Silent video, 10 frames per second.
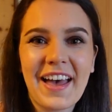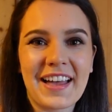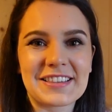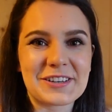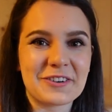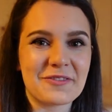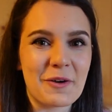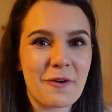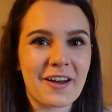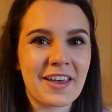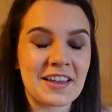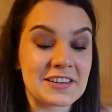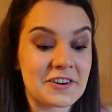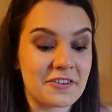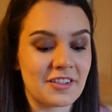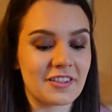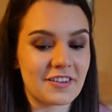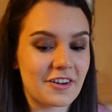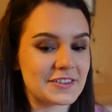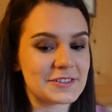And so my walking in general
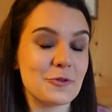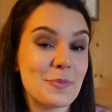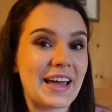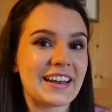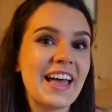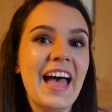got so bad.